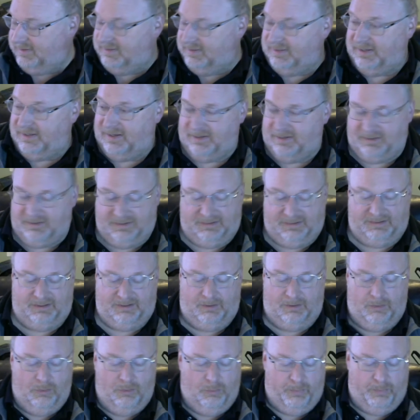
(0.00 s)
Let's
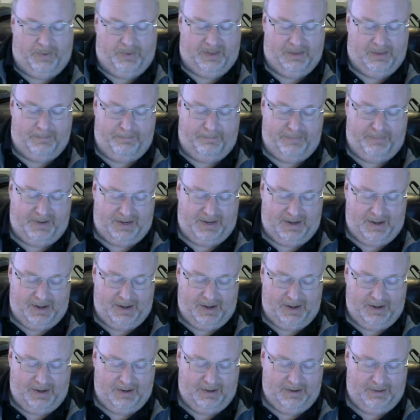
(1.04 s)
open the
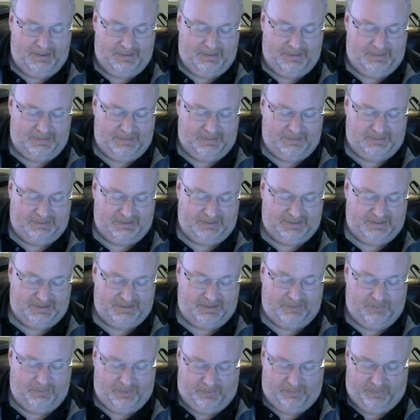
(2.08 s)
bag,
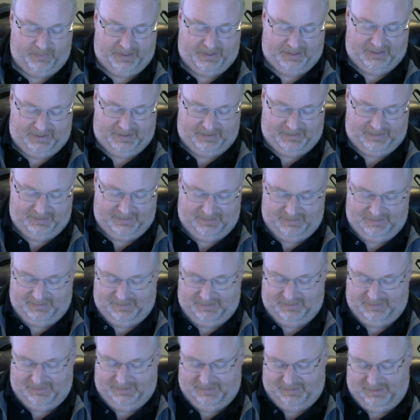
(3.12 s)
see what we get.
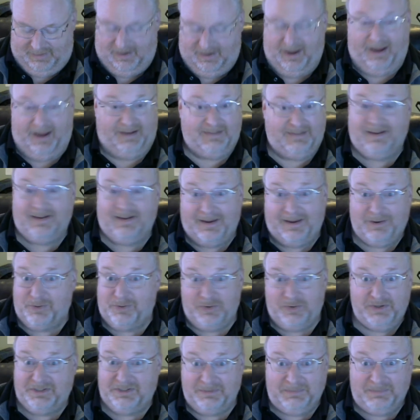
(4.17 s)
It's like
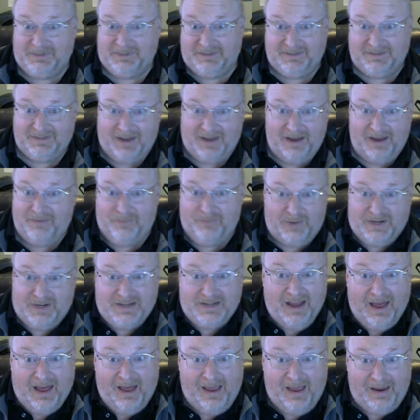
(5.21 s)
Christmas every
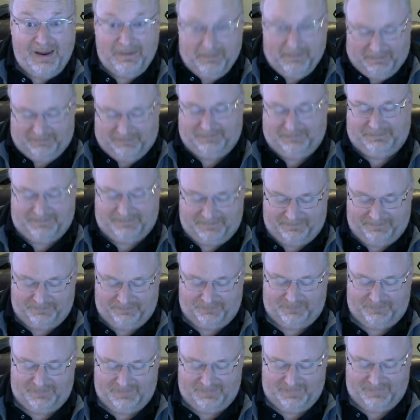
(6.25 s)
time!
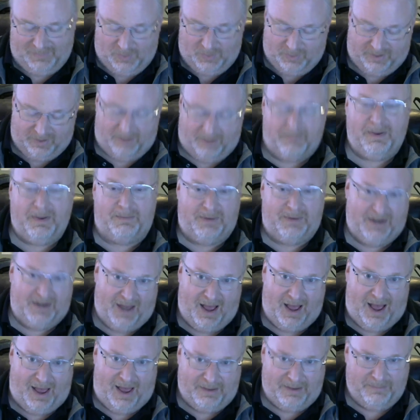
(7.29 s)
Okay, maybe
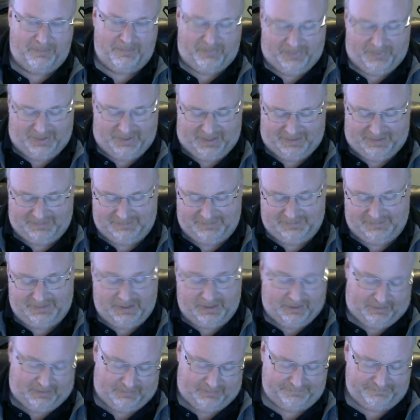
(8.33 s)
not, but,
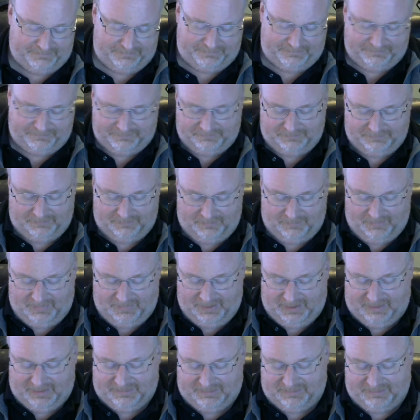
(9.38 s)

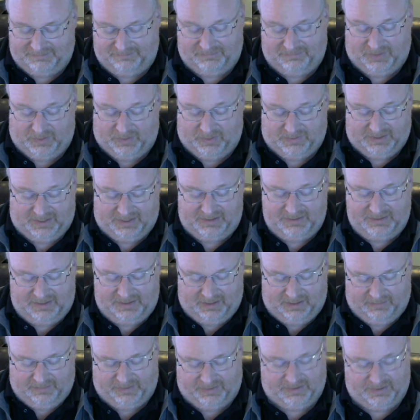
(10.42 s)
it's,
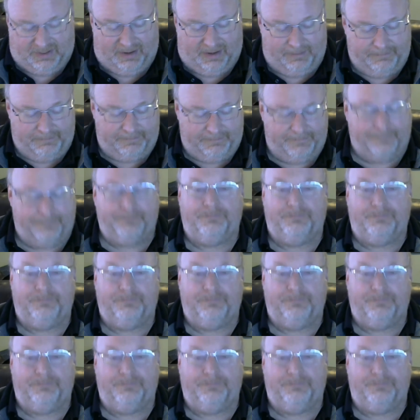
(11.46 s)
tasty every time.